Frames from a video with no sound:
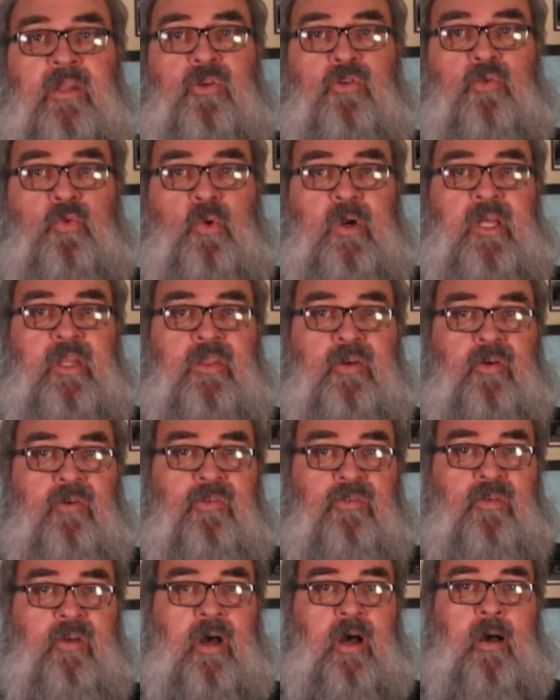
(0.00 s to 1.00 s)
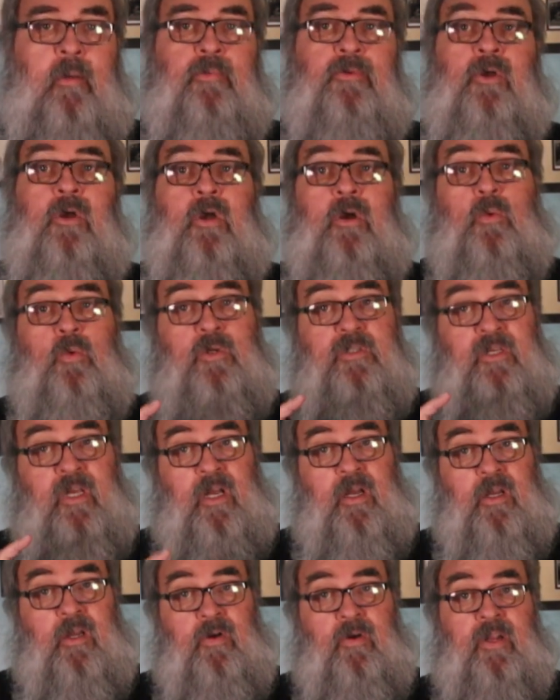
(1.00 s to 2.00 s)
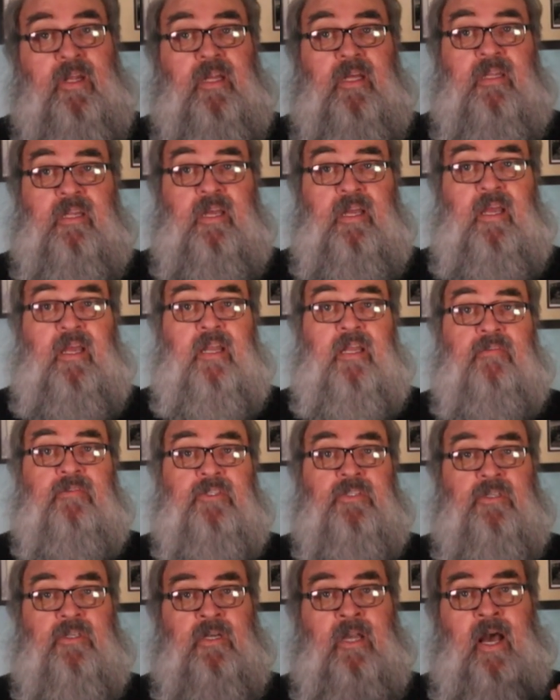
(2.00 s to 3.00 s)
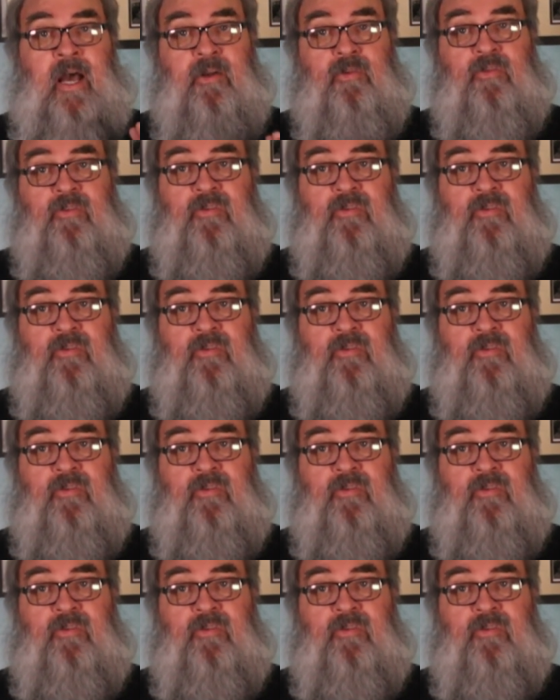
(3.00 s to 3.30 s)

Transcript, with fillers: 23rd Psalms was included at the end of a Sinatra